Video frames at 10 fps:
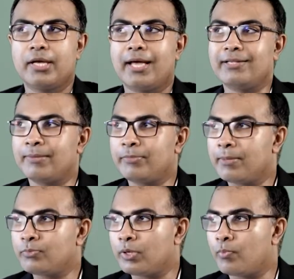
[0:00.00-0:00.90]
And
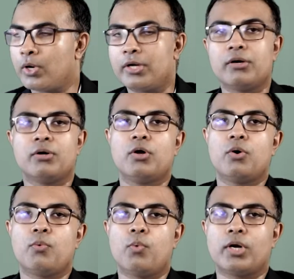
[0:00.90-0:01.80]
sometimes we wonder
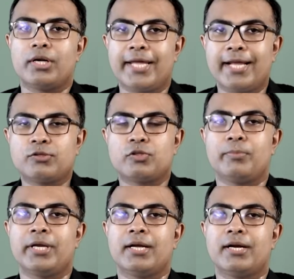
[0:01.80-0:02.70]
what needs to
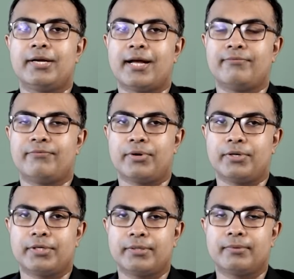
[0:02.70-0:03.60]
be done for it.